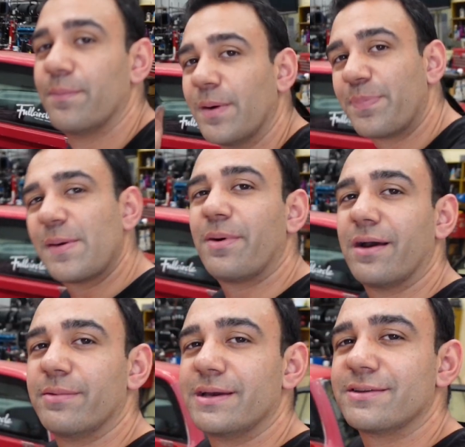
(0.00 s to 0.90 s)
But bit
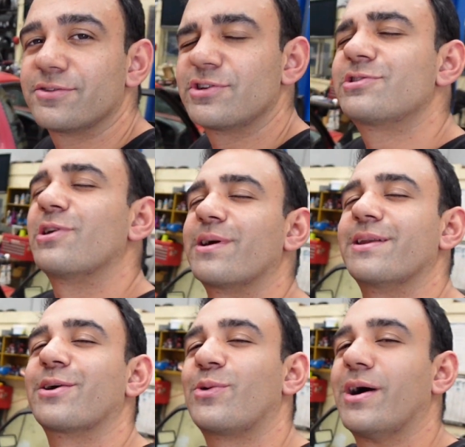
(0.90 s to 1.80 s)
by bit, she's turning
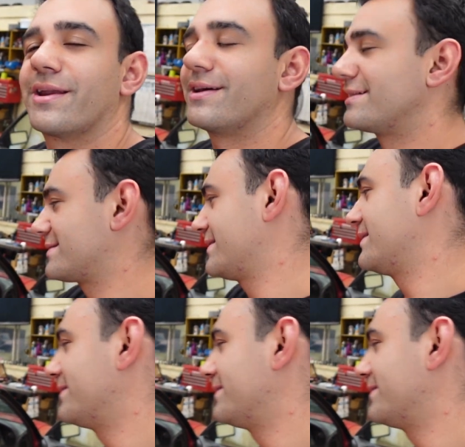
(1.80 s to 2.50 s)
into quite a nice car.